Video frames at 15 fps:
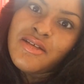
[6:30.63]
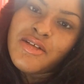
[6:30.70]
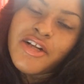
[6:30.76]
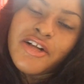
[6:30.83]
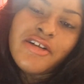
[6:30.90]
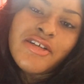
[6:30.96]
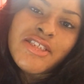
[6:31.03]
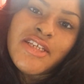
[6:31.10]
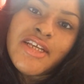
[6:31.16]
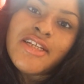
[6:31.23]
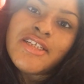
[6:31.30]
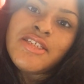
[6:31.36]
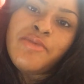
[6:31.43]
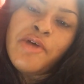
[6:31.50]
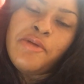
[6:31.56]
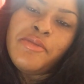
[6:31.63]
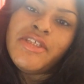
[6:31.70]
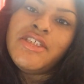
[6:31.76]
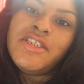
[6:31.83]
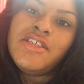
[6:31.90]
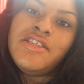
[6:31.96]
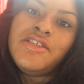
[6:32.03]
girls get a Spelman
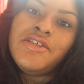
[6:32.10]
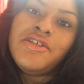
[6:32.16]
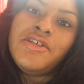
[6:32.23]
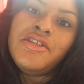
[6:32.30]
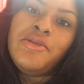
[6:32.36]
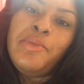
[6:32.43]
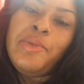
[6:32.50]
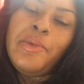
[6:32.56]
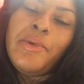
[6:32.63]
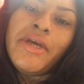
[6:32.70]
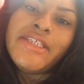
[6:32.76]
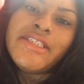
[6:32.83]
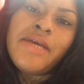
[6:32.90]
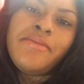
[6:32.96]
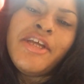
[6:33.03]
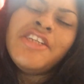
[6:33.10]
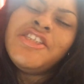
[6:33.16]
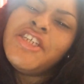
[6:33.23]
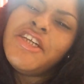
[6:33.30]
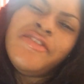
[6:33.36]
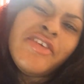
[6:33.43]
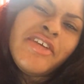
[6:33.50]
sister, the boys, I'm not
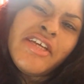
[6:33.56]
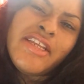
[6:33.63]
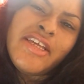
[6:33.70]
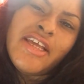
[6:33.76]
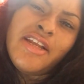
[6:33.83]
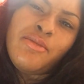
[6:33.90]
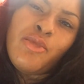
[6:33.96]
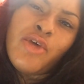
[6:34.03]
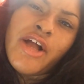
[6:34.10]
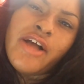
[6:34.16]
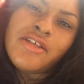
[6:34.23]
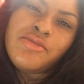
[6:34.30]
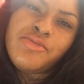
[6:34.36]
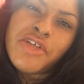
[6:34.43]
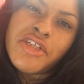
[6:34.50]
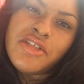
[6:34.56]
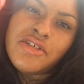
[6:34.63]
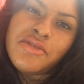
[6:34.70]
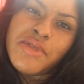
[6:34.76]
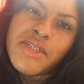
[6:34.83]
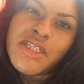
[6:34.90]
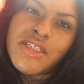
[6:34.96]
sure if you're gonna get a Morehouse brother
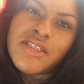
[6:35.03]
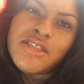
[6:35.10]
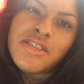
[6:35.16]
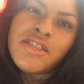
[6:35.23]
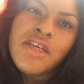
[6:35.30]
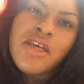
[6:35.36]
because